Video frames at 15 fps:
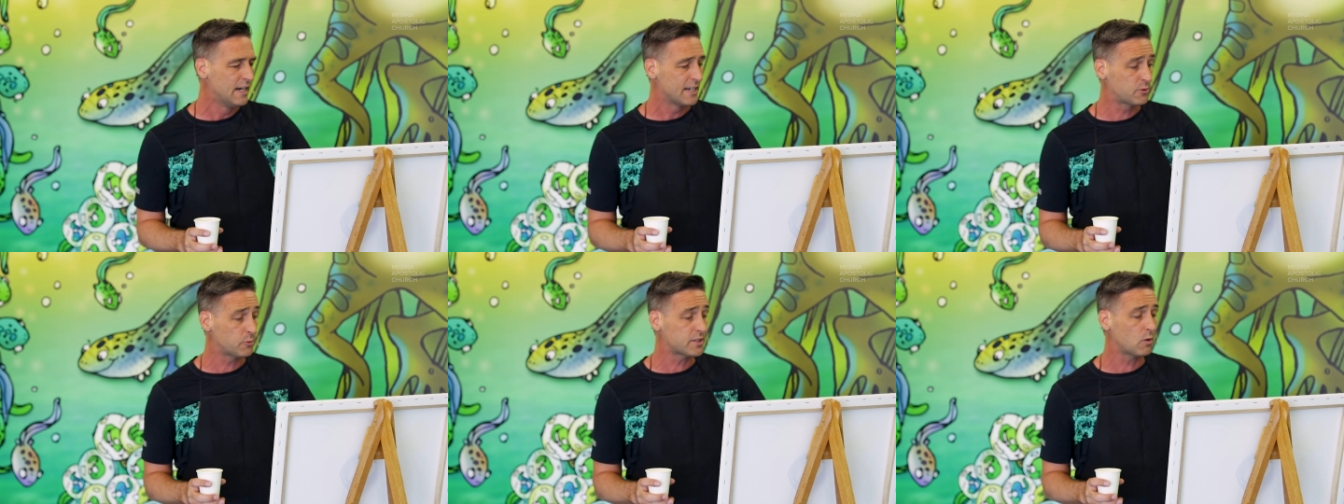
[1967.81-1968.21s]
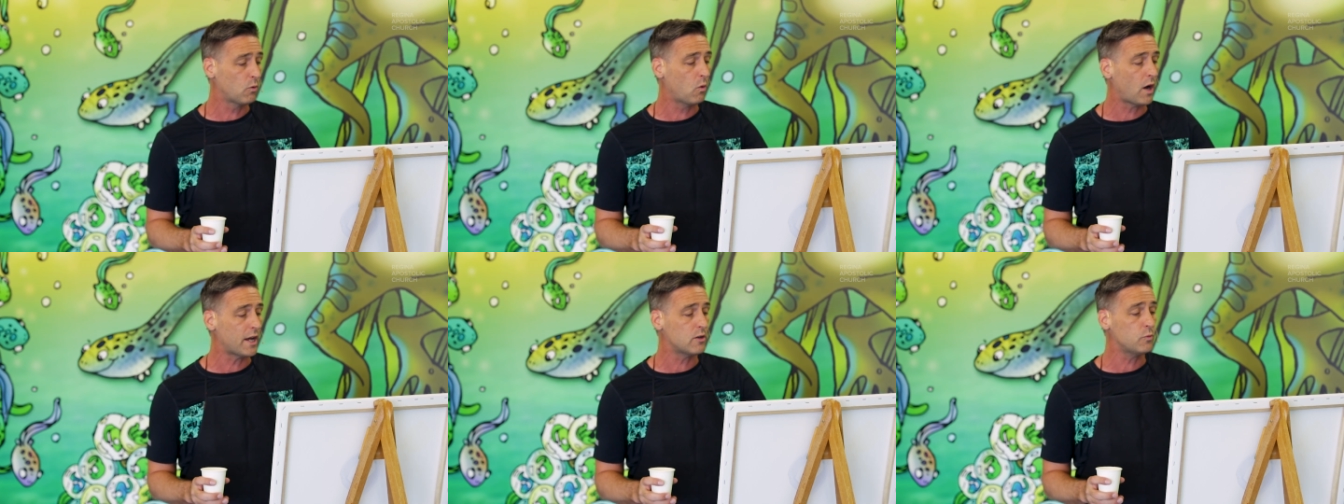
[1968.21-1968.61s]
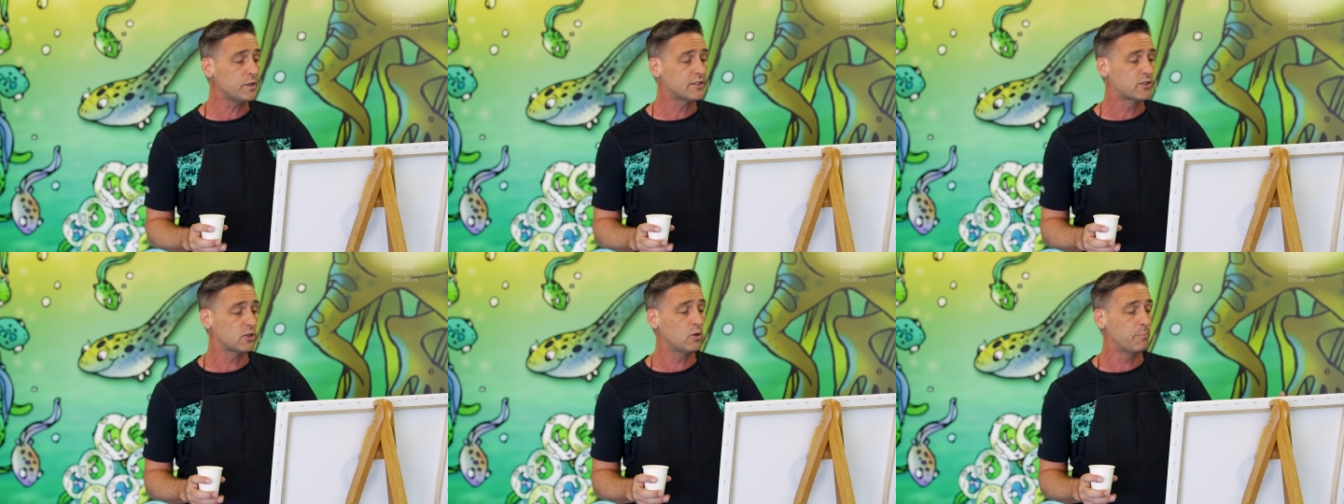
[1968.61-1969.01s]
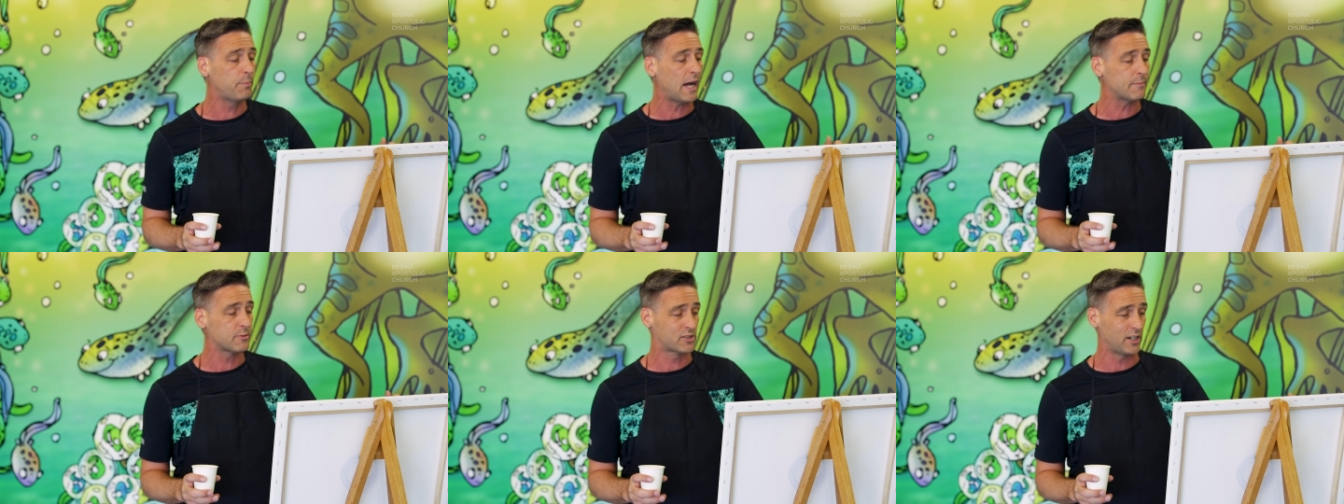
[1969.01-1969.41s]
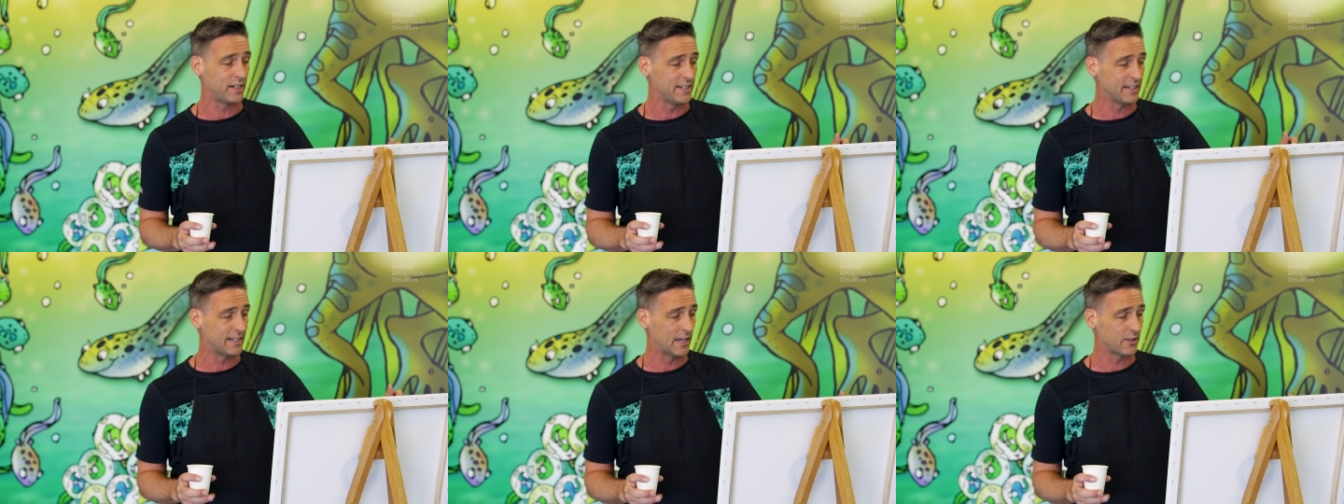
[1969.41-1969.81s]
And so we said, well, why don't we do a Bible
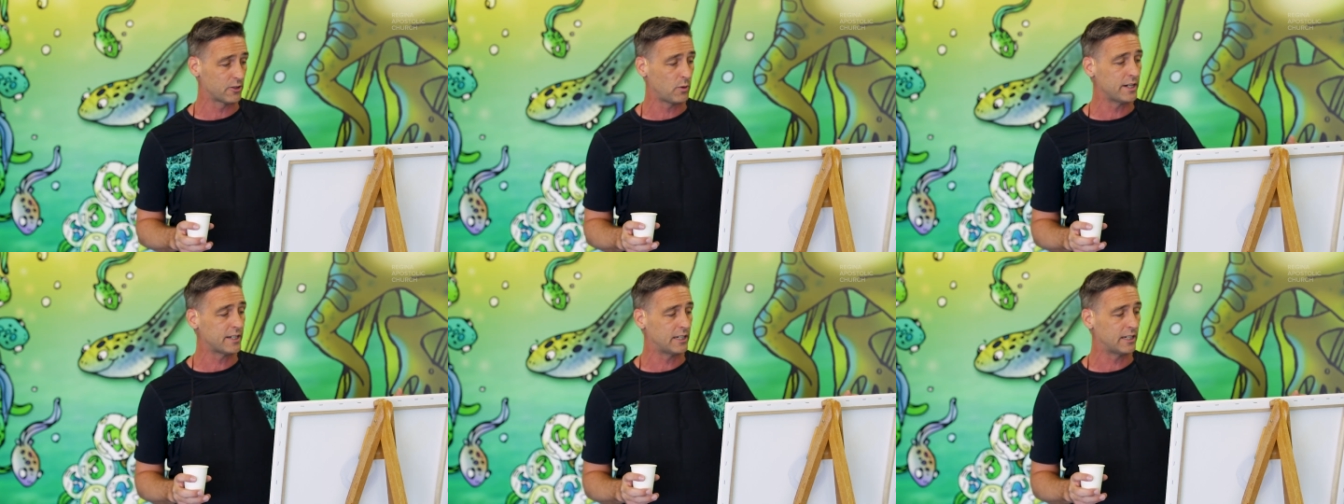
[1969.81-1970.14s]
study together right